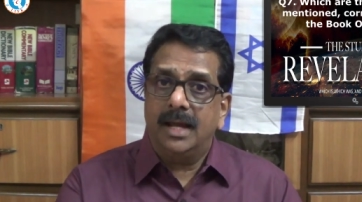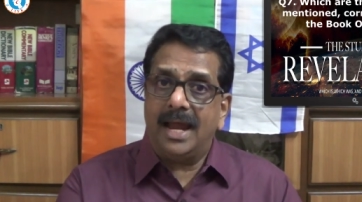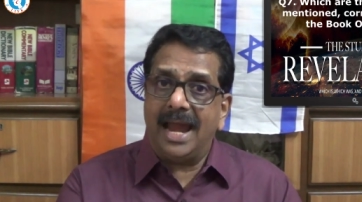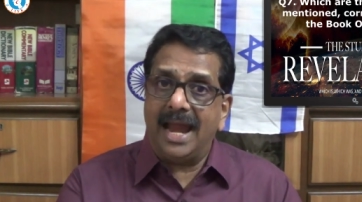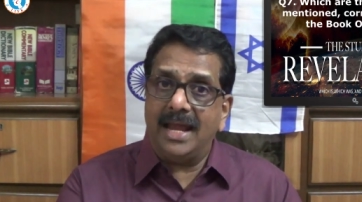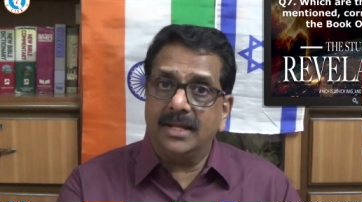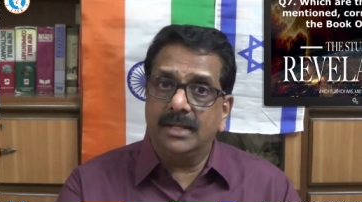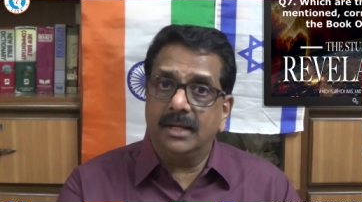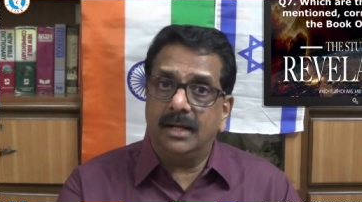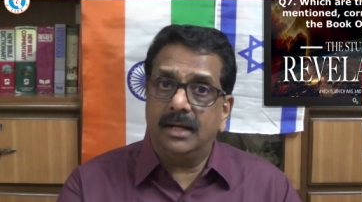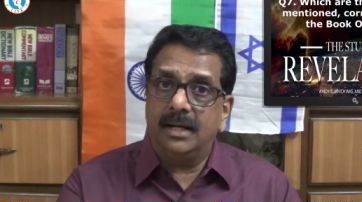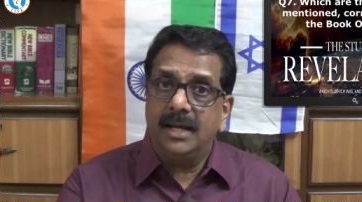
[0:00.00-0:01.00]
and
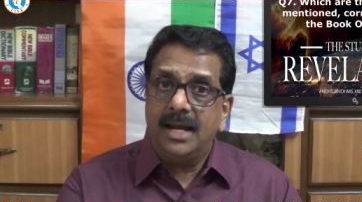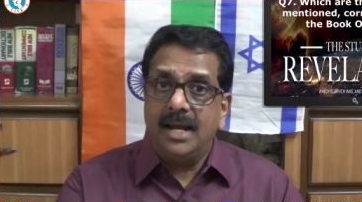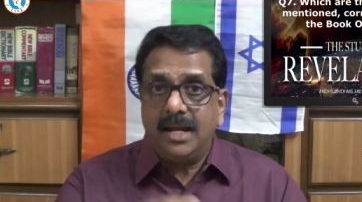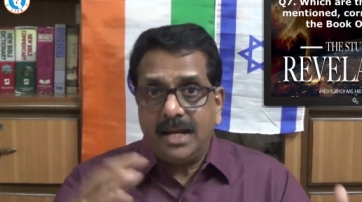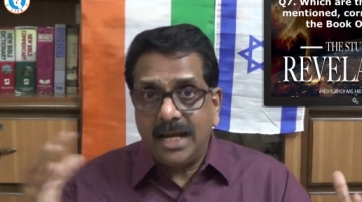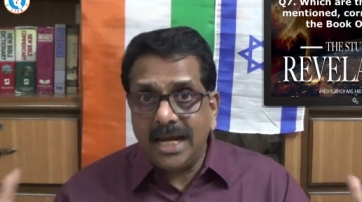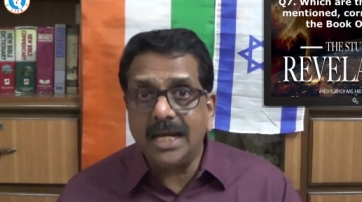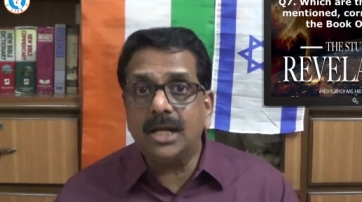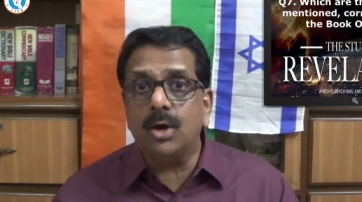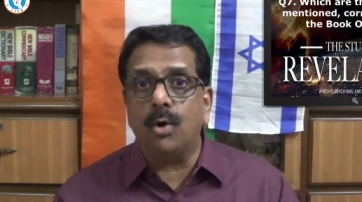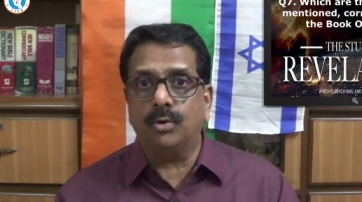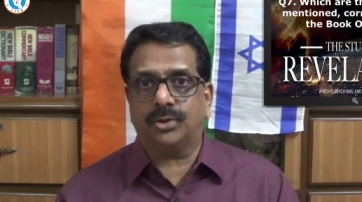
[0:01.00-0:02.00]
the
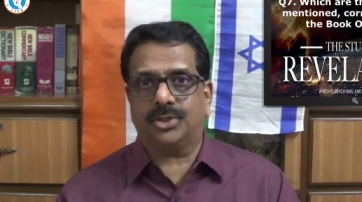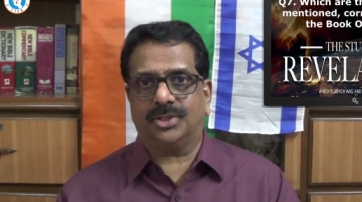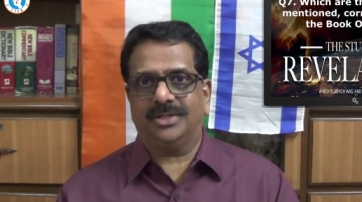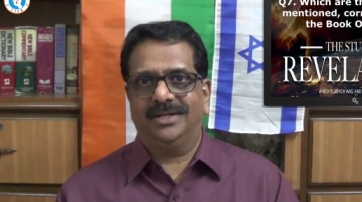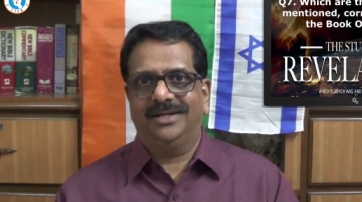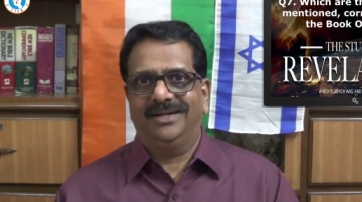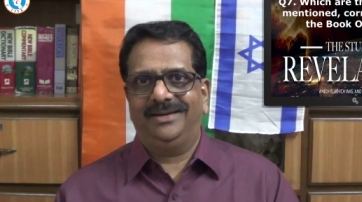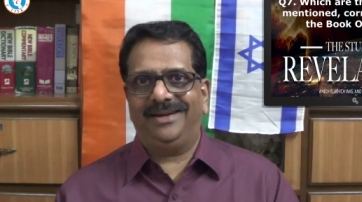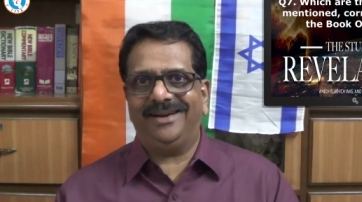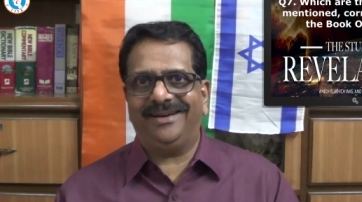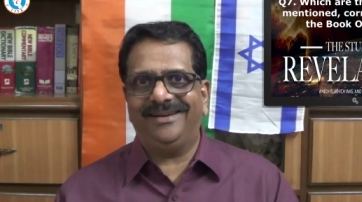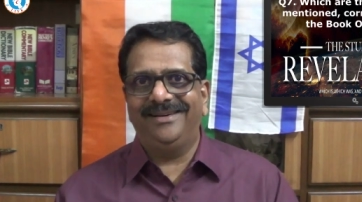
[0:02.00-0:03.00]
he-goat,
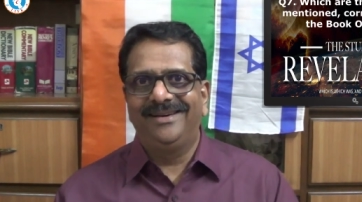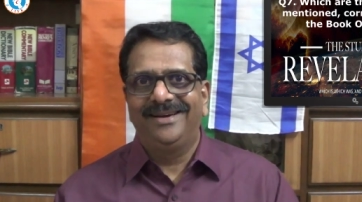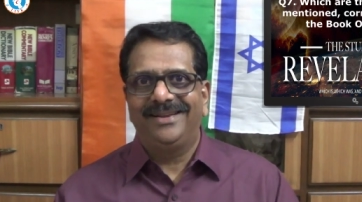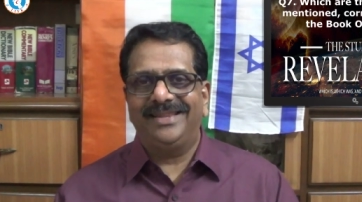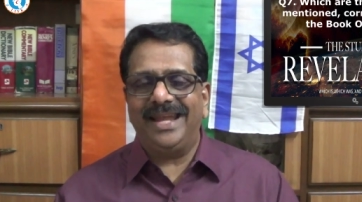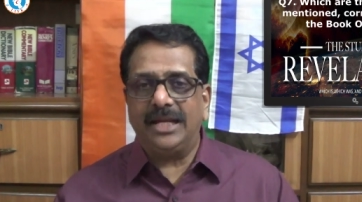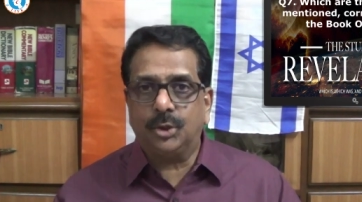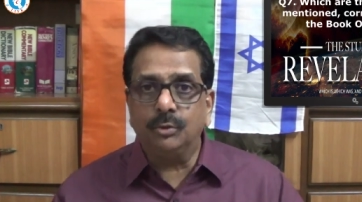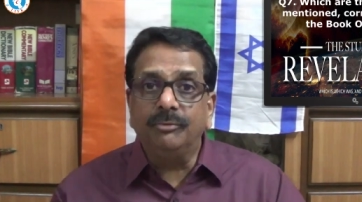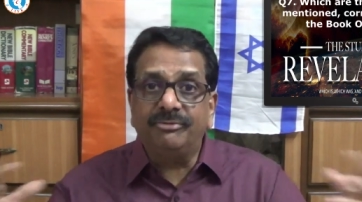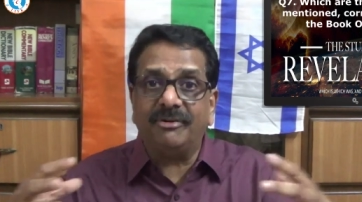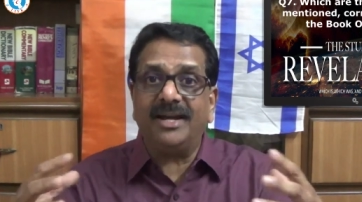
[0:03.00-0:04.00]
yeah, they
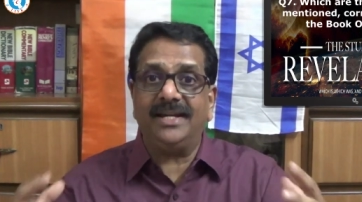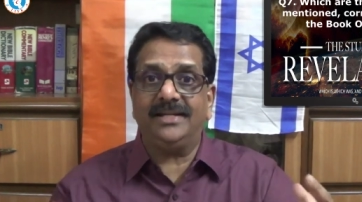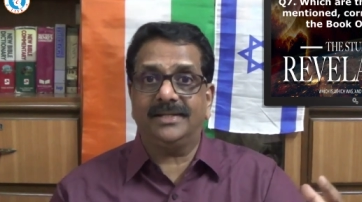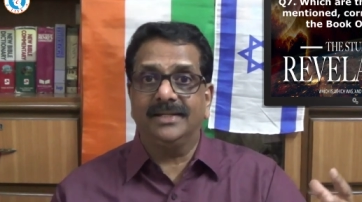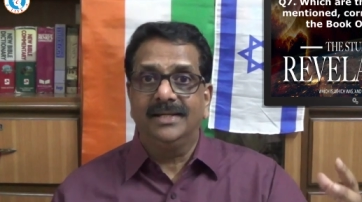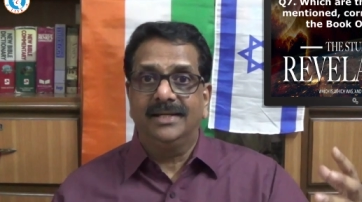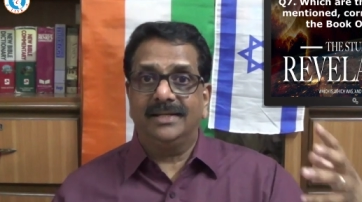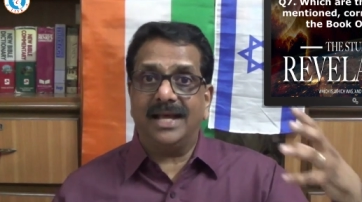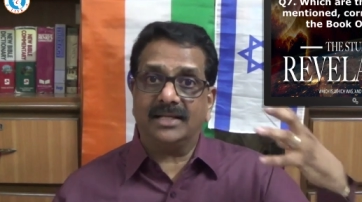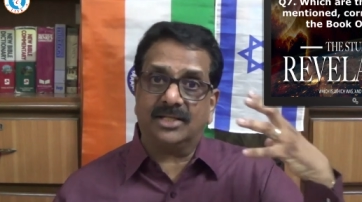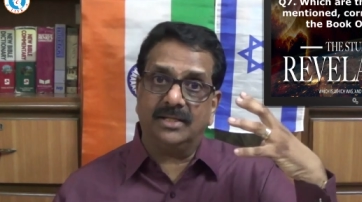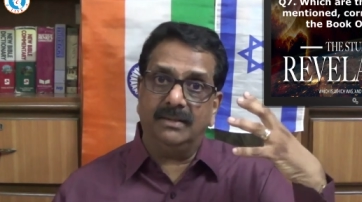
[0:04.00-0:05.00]
two fight.
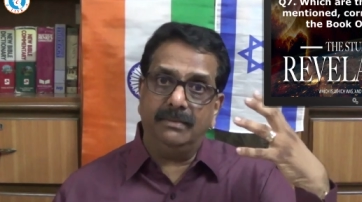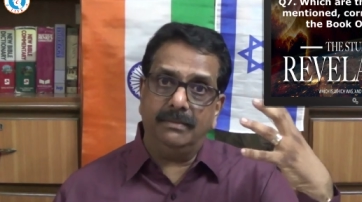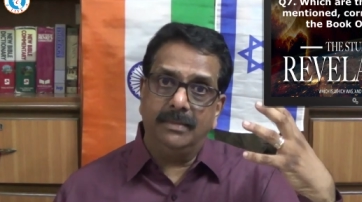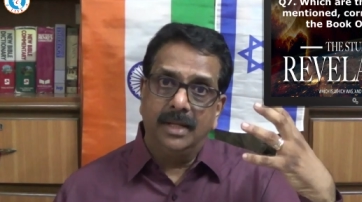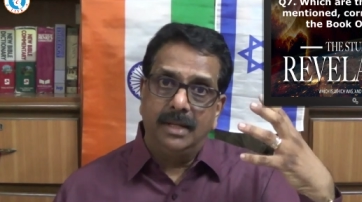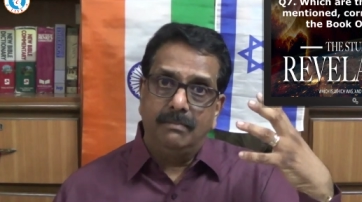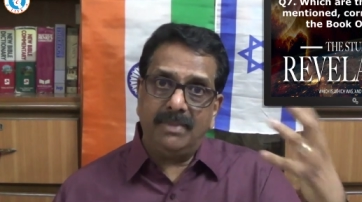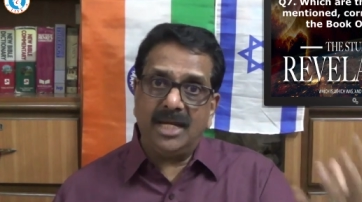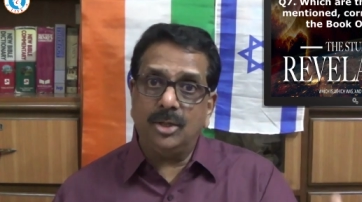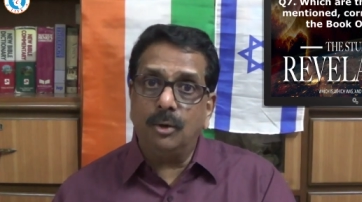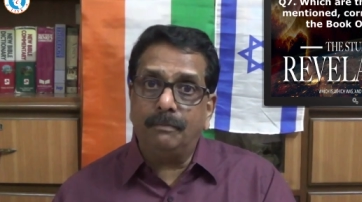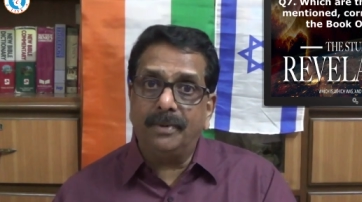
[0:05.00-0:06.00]
That's the
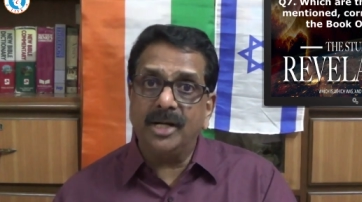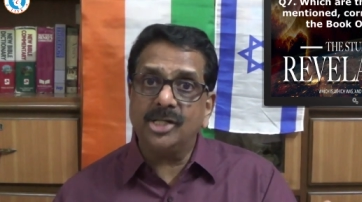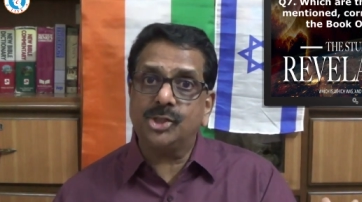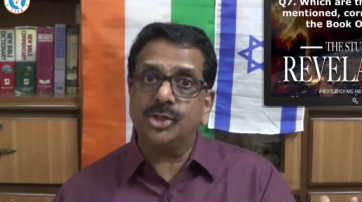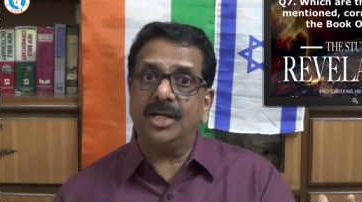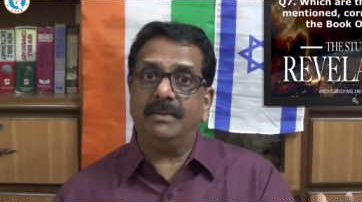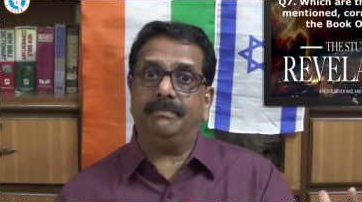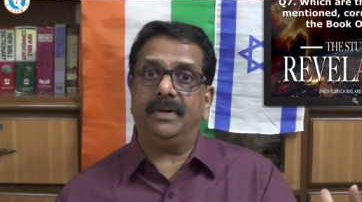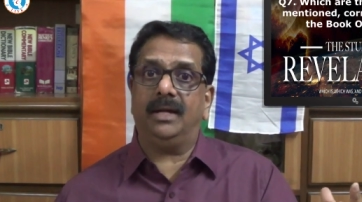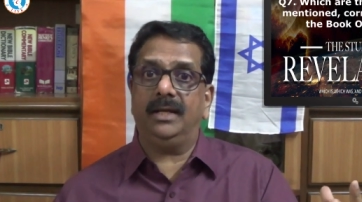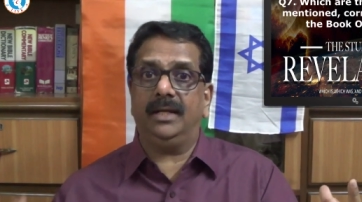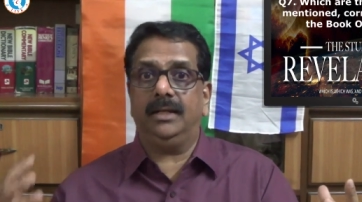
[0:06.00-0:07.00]
Medo-Persian
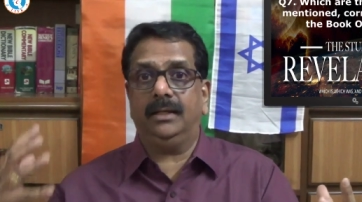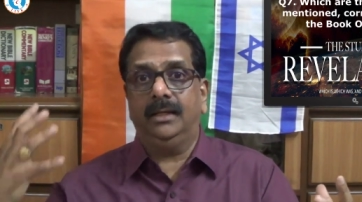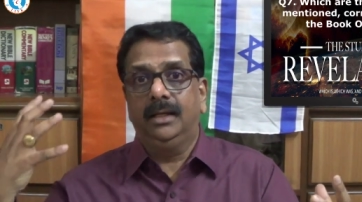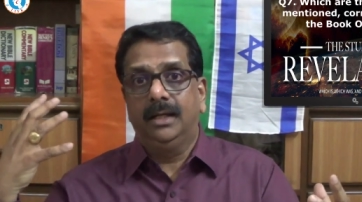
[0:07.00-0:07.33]
Empire